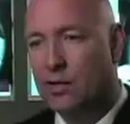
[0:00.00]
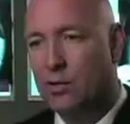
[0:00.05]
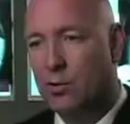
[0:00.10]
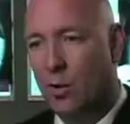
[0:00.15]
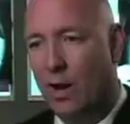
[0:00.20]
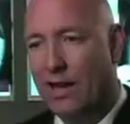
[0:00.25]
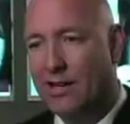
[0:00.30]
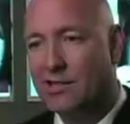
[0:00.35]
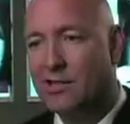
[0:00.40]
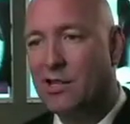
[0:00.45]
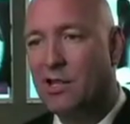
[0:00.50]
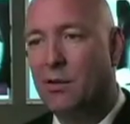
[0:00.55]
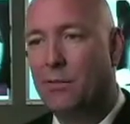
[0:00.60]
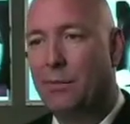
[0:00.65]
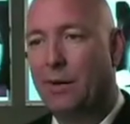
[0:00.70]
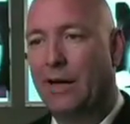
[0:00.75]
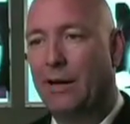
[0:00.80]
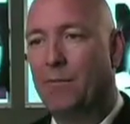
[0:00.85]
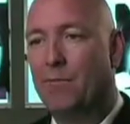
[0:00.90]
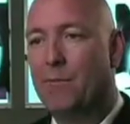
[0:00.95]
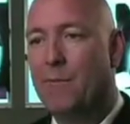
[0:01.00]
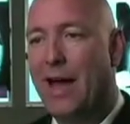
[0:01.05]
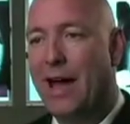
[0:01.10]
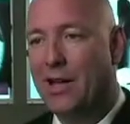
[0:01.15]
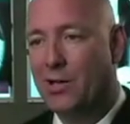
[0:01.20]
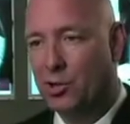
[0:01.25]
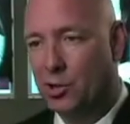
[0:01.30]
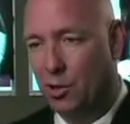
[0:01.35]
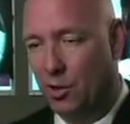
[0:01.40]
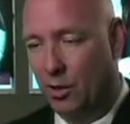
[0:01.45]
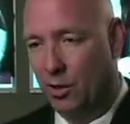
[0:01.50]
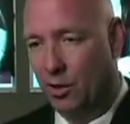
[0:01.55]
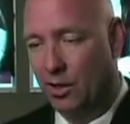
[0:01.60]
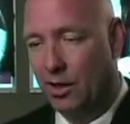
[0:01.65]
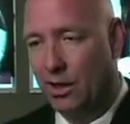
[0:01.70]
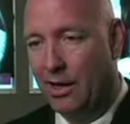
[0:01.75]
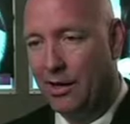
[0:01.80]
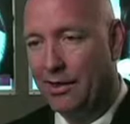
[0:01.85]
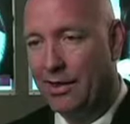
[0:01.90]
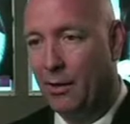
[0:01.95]
Stress could be
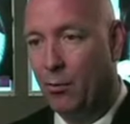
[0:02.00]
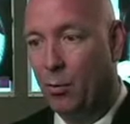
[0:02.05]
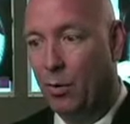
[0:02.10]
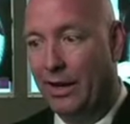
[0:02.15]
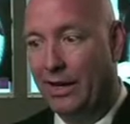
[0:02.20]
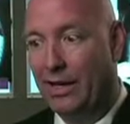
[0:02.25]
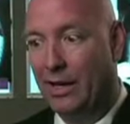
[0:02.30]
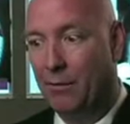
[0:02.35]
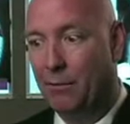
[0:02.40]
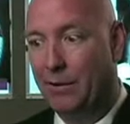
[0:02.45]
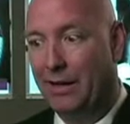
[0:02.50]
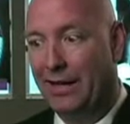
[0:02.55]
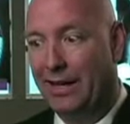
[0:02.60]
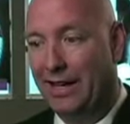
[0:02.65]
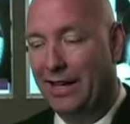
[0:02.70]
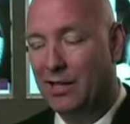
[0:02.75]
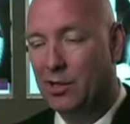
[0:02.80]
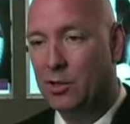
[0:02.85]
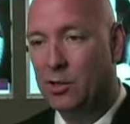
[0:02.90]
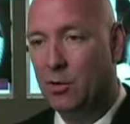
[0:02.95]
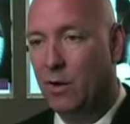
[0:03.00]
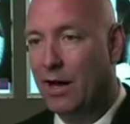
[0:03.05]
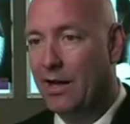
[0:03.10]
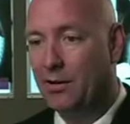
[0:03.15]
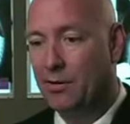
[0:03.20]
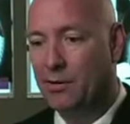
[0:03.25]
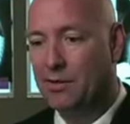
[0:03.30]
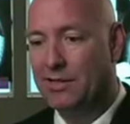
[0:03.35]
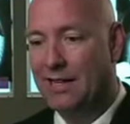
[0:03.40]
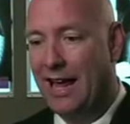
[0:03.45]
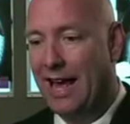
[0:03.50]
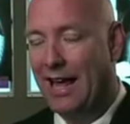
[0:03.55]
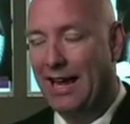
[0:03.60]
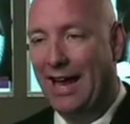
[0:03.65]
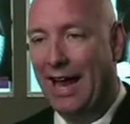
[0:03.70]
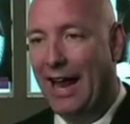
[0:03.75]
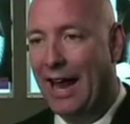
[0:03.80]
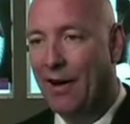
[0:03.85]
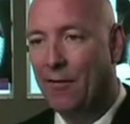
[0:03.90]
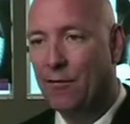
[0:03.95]
measured, then we could begin to
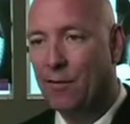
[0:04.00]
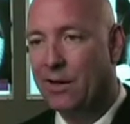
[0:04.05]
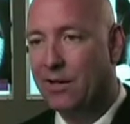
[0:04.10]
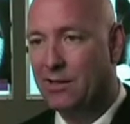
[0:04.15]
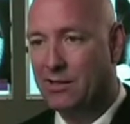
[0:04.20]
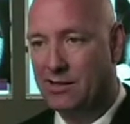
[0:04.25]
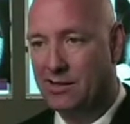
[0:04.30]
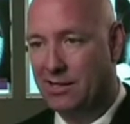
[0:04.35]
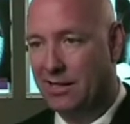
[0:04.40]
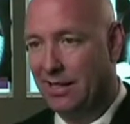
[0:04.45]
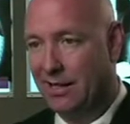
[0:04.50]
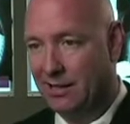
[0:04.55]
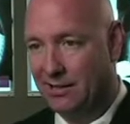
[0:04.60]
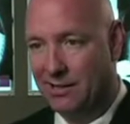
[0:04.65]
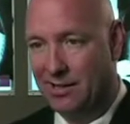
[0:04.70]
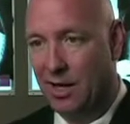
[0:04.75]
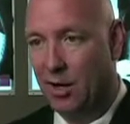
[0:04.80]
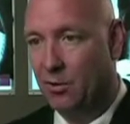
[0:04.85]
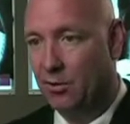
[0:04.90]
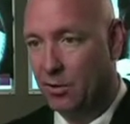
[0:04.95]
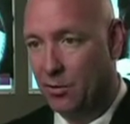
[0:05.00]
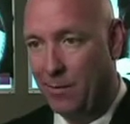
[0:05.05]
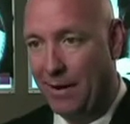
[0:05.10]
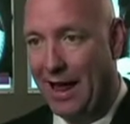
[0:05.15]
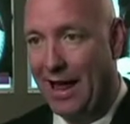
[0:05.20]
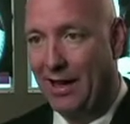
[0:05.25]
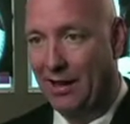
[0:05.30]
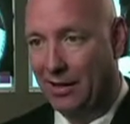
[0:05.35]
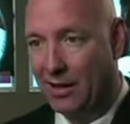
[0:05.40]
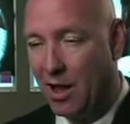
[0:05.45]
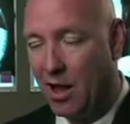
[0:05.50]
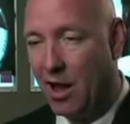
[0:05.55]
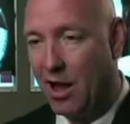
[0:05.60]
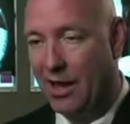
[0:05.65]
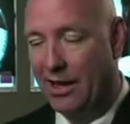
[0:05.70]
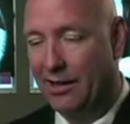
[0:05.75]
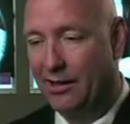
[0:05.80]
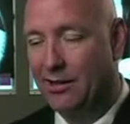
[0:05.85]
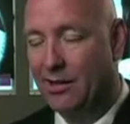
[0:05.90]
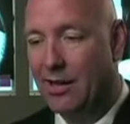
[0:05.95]
understand every disease known to
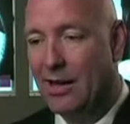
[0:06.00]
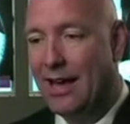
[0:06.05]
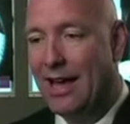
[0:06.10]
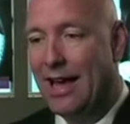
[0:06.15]
mankind.